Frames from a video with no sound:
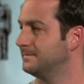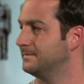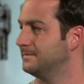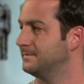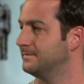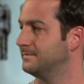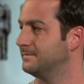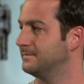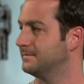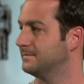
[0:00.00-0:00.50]

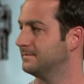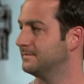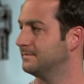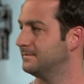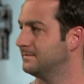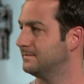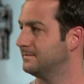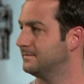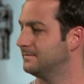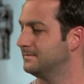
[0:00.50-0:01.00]

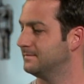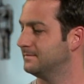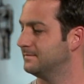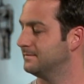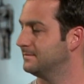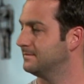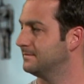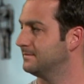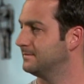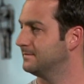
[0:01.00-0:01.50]

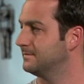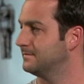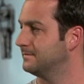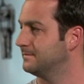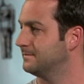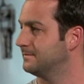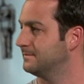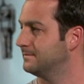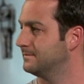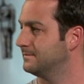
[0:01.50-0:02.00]

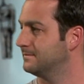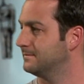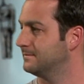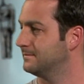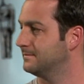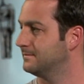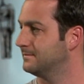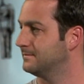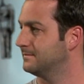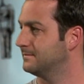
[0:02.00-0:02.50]

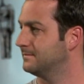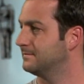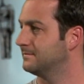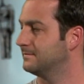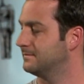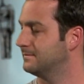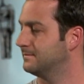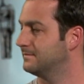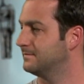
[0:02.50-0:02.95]
This person isn't speaking.